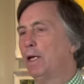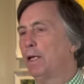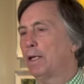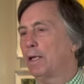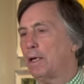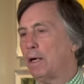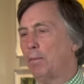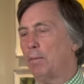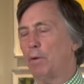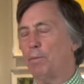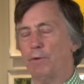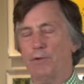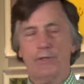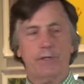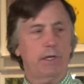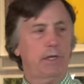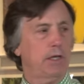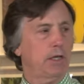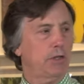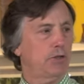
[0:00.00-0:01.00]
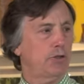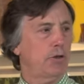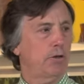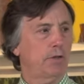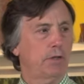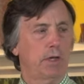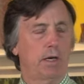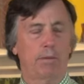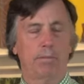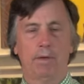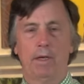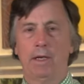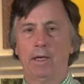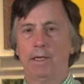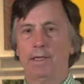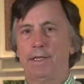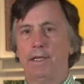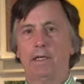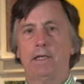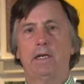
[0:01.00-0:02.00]
that I'm almost getting choked up
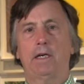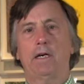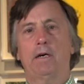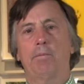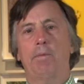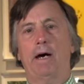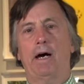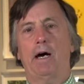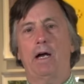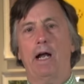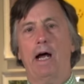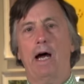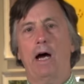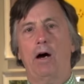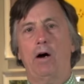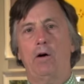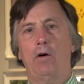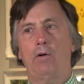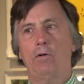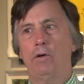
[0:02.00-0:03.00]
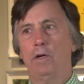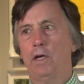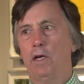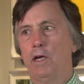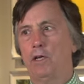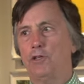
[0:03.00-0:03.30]
thinking about how